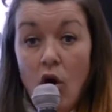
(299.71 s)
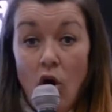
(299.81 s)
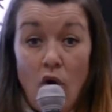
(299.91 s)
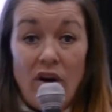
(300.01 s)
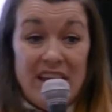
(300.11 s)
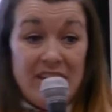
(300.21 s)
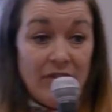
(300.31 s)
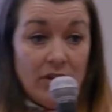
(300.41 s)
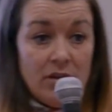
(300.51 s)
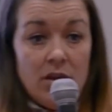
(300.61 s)
or
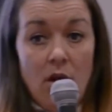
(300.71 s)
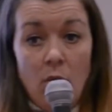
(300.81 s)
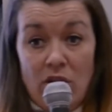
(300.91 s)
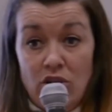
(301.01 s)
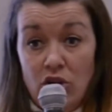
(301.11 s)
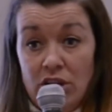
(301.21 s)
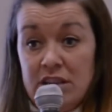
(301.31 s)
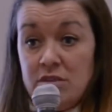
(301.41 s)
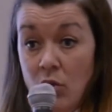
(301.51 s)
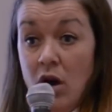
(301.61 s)
even when you're looking
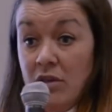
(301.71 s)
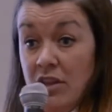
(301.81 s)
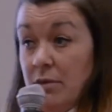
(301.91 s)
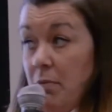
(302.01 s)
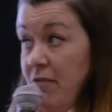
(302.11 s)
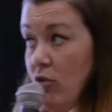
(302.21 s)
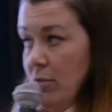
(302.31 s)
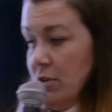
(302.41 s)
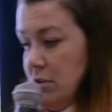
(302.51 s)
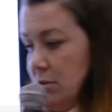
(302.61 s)
to work with
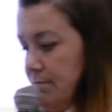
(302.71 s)
underperformance.